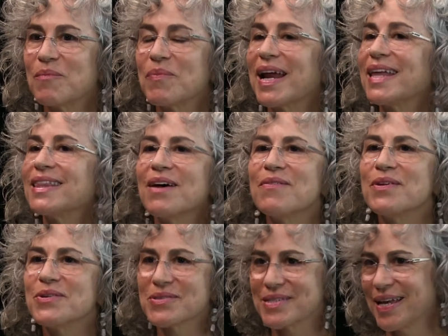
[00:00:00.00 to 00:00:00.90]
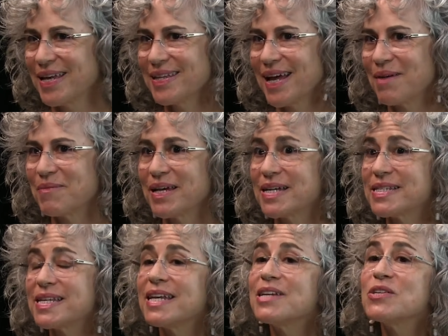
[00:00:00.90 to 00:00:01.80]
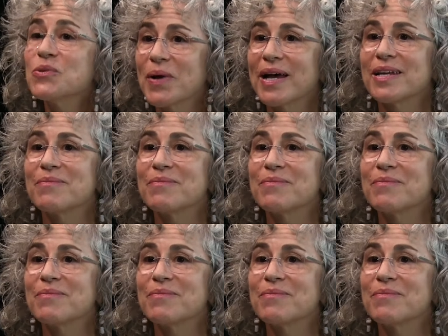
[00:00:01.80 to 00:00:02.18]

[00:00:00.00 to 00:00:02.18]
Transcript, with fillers: but I love that you're saying that because that's, it is random